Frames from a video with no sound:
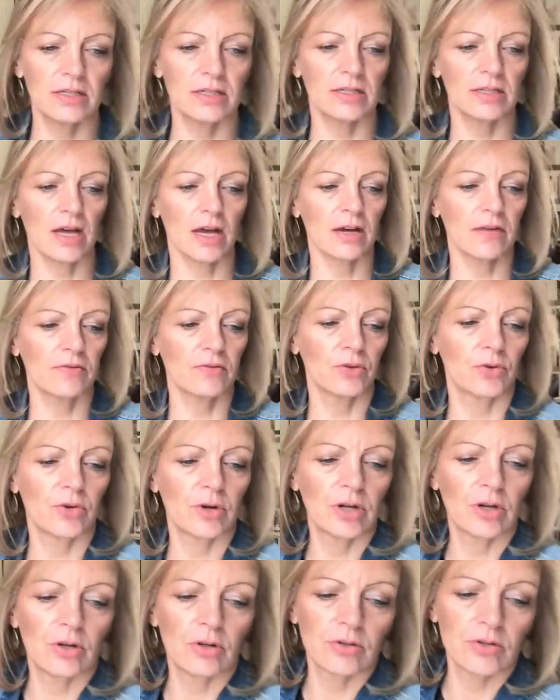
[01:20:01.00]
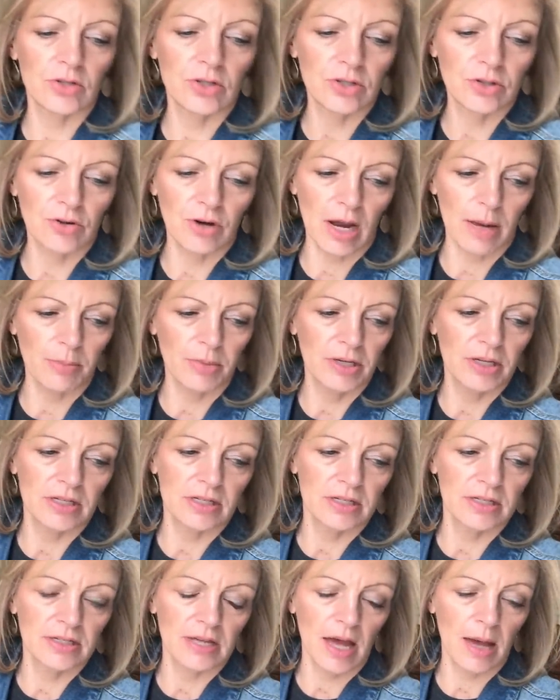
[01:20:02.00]
is out of Lori Holt's
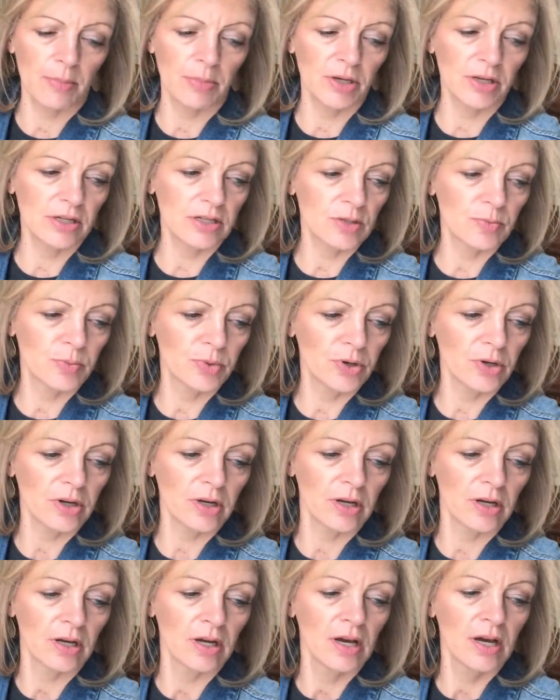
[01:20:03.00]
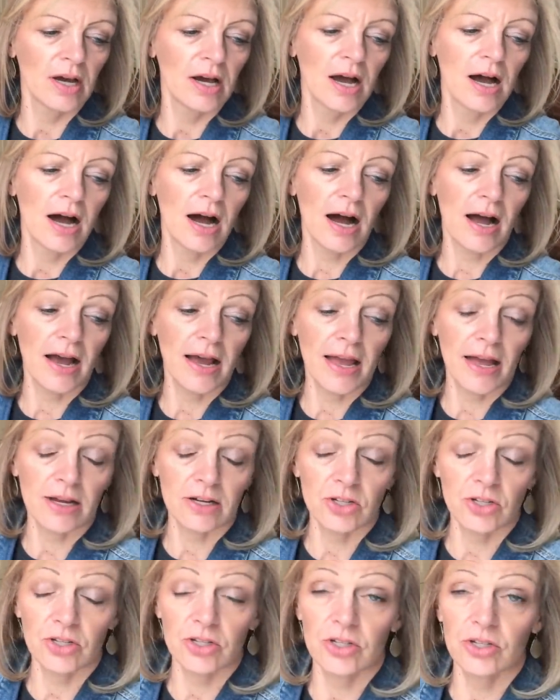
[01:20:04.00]
Scrappiness is Happiness book. I
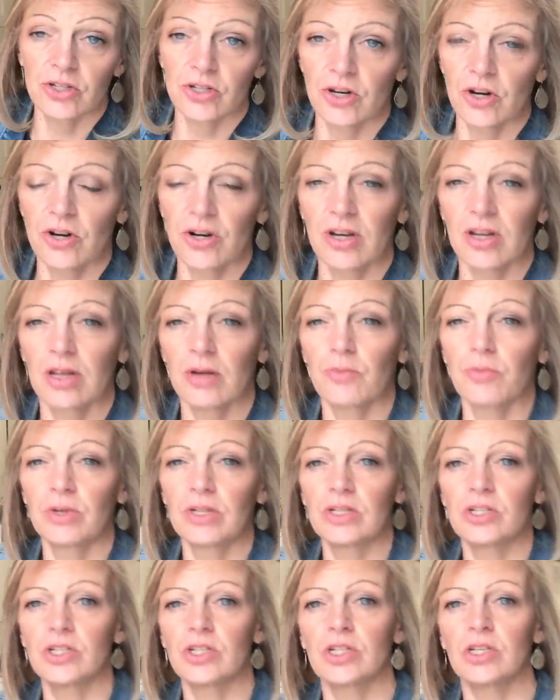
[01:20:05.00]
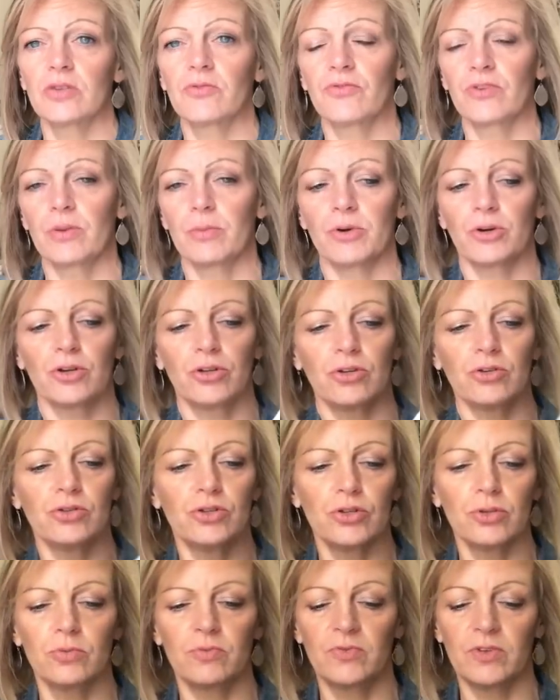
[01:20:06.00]
actually started it when she, from her
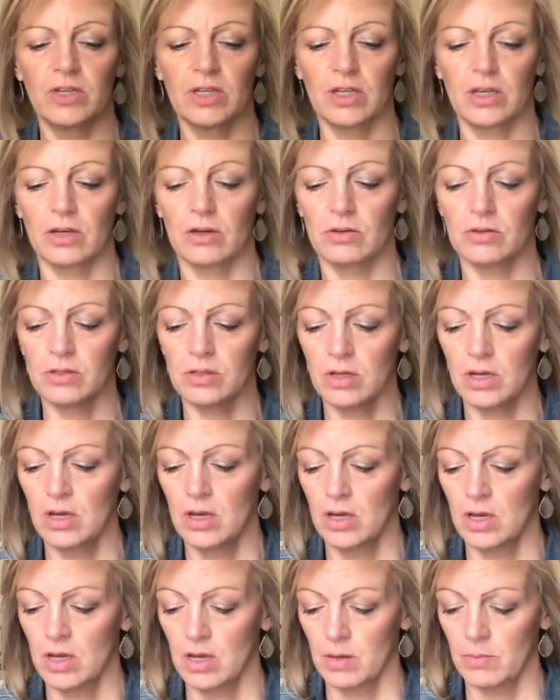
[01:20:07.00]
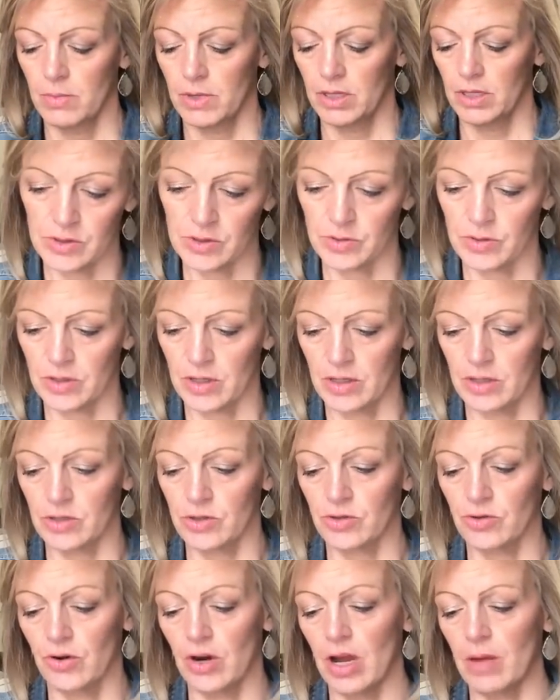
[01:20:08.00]
YouTube videos. That's the
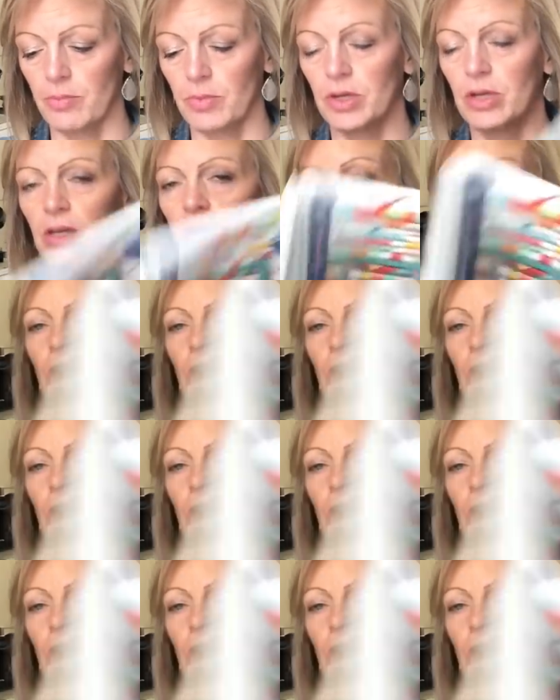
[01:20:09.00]
Scrappy